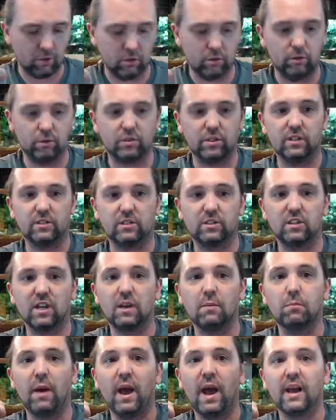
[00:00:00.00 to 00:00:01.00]
There's that
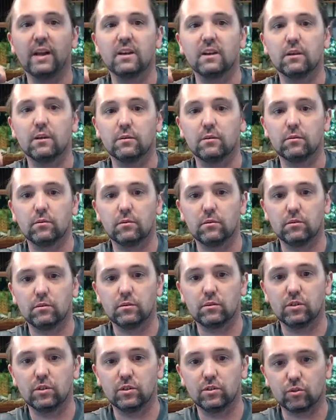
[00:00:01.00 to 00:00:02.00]
same magnet
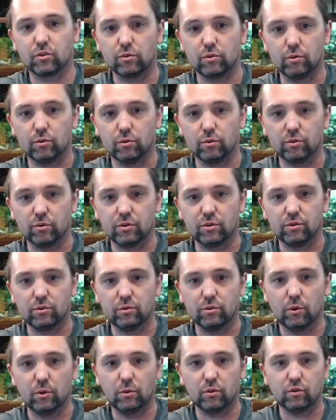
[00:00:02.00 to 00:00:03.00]
to the screws.
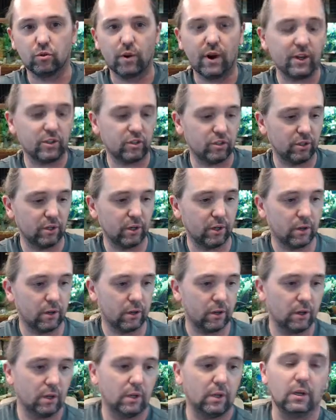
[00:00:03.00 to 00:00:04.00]
No attraction
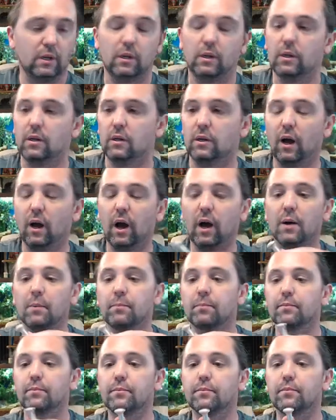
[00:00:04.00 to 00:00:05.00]
there.
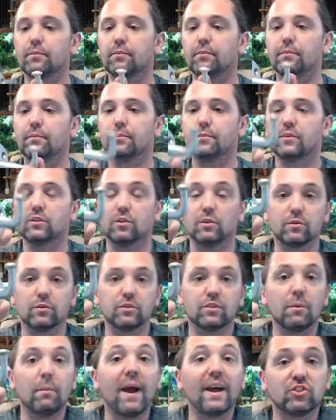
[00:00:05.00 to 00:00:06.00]
Um, to,
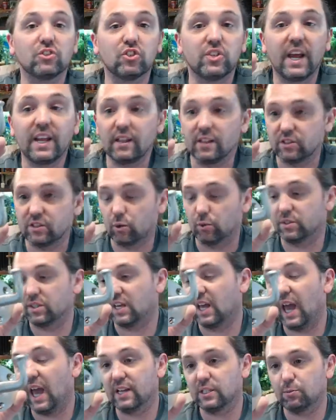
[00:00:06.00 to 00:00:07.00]
to match stainless. So it's a
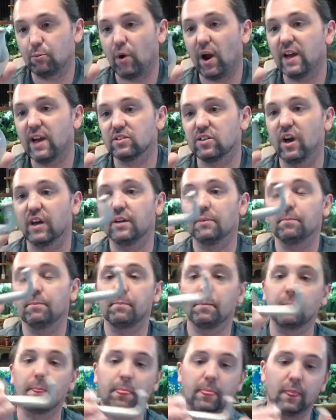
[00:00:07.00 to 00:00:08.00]
cast brass item
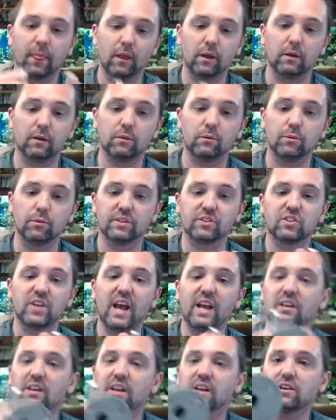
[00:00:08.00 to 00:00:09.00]
with a
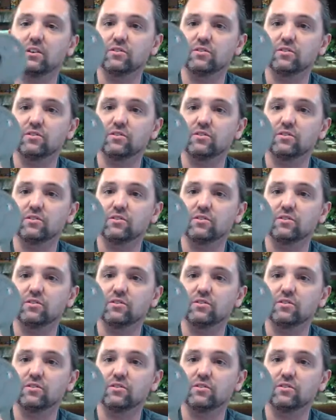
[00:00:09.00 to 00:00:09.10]
satin nickel